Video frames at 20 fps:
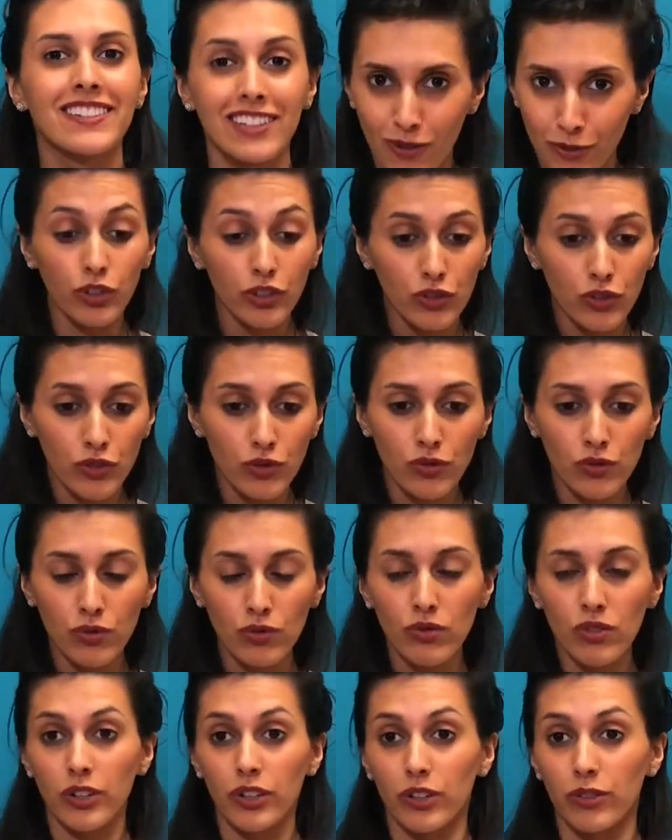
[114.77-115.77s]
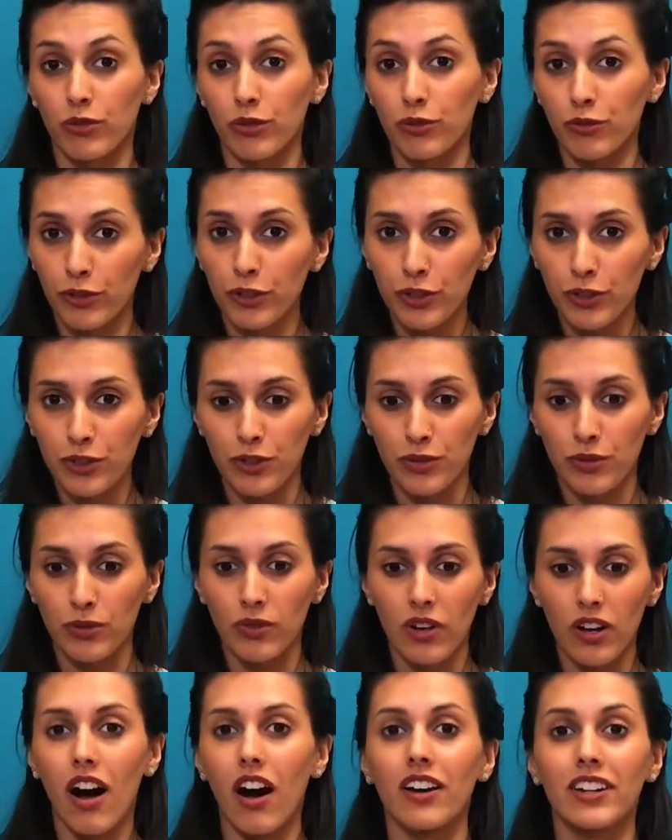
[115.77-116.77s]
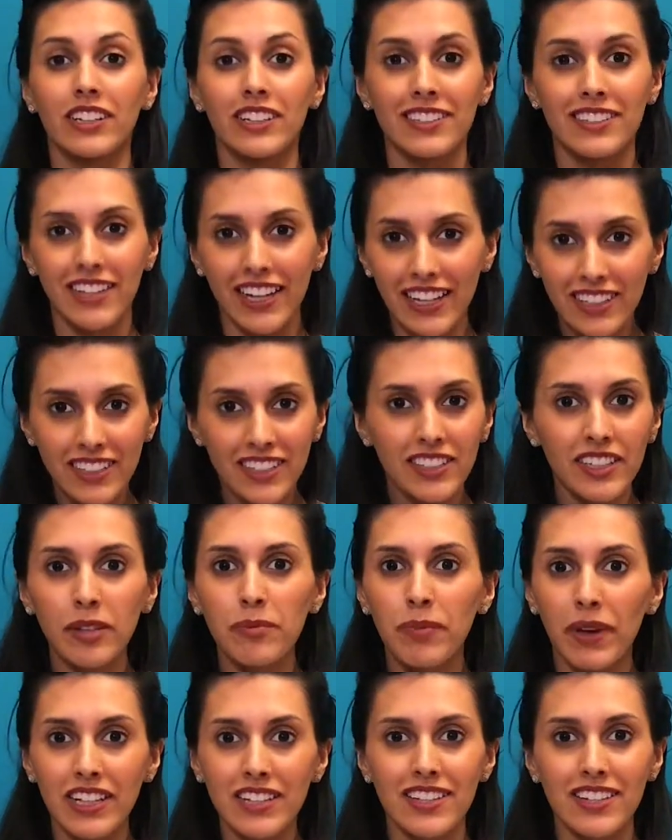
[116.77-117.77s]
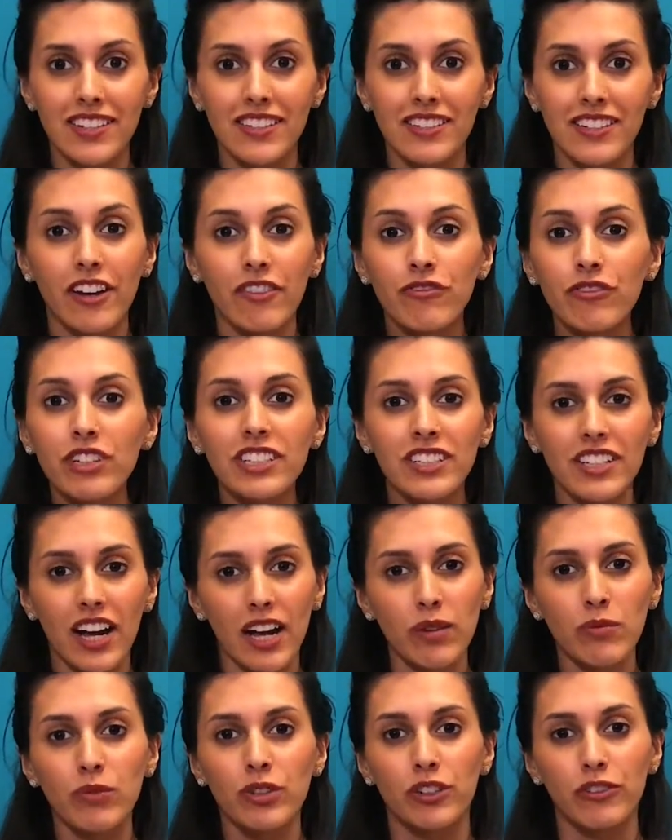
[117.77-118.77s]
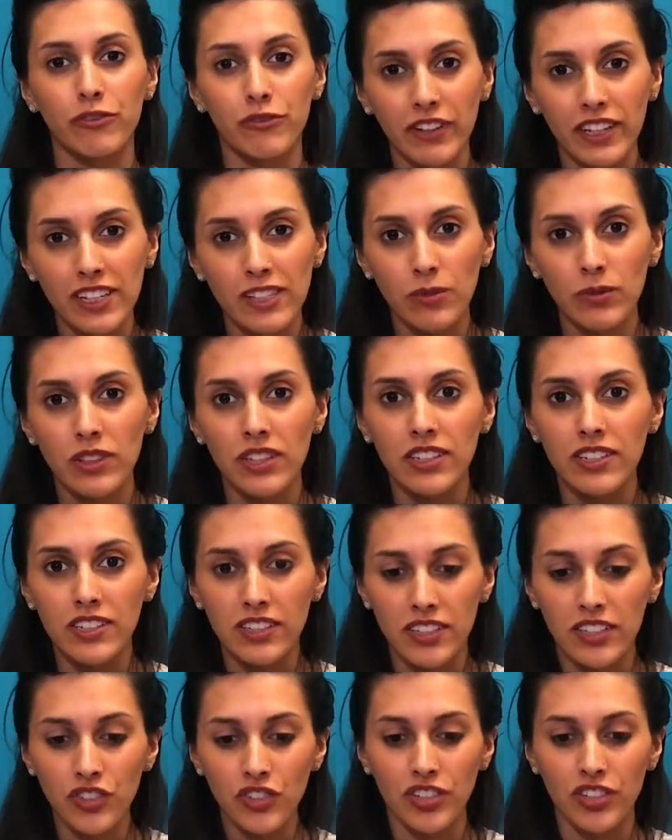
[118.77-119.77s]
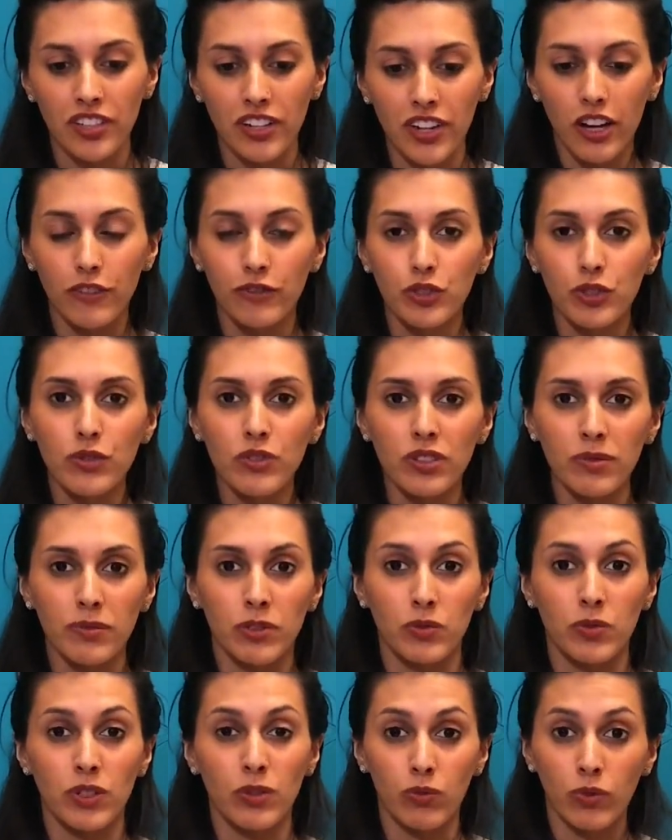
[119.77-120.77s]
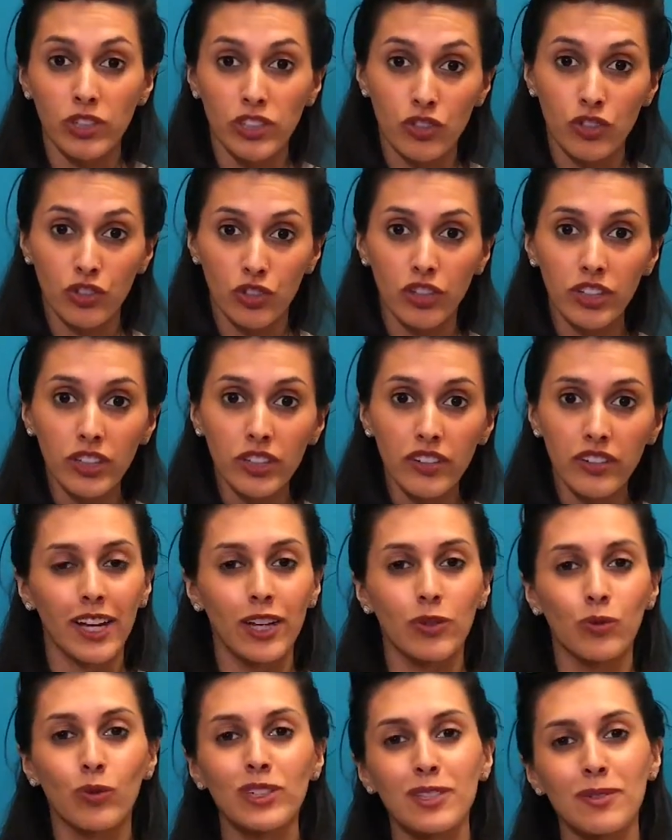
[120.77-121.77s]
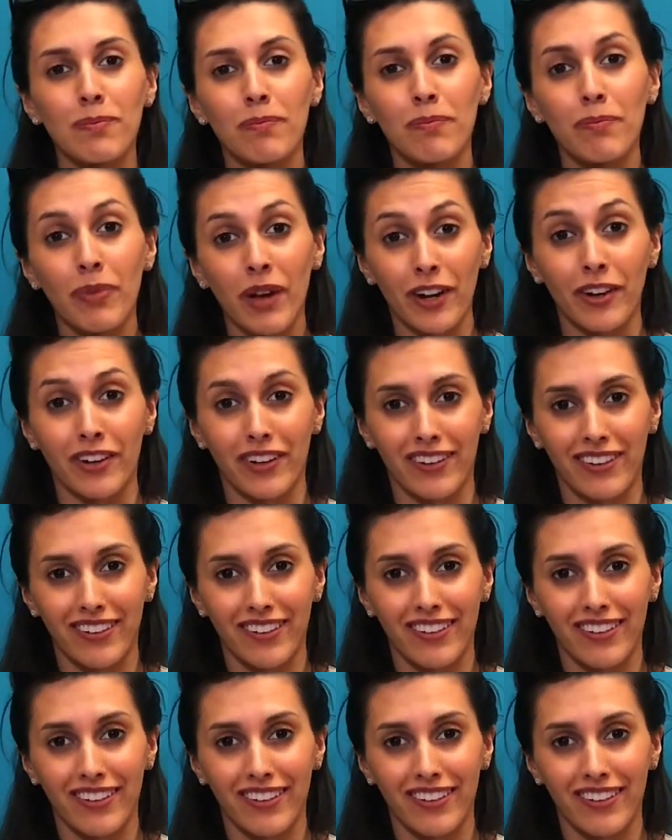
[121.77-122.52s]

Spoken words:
Look to and refer to on a day-to-day basis every time we are faced with the decision of choosing between what's good and what's better.